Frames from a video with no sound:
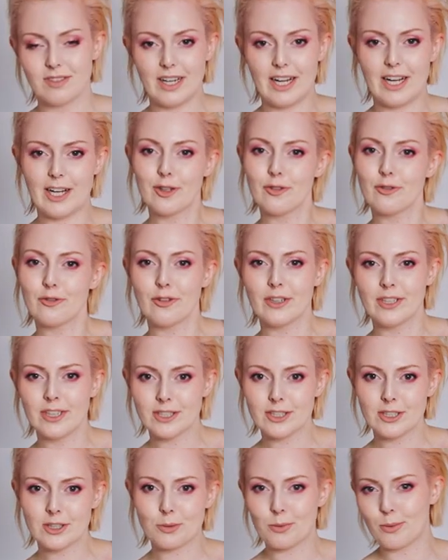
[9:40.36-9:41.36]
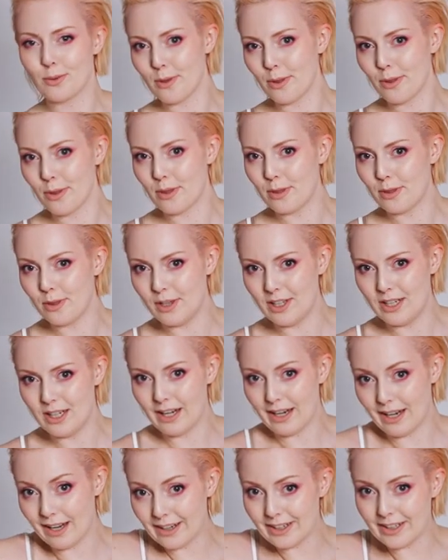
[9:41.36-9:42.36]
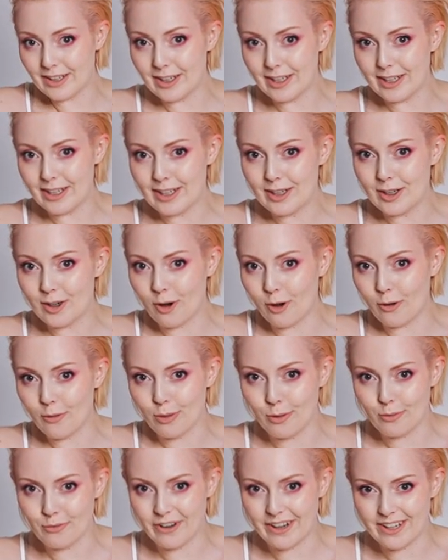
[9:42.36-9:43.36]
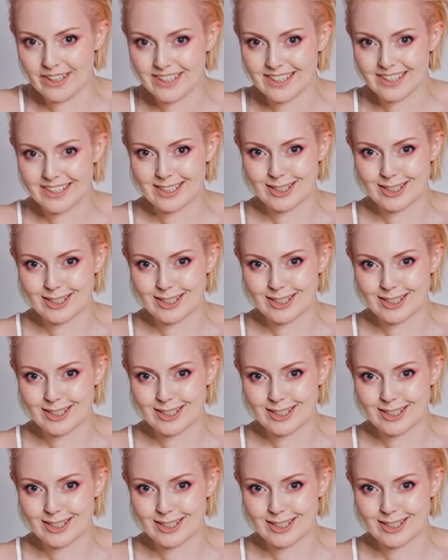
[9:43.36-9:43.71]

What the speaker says: I finished with the lining of the vest,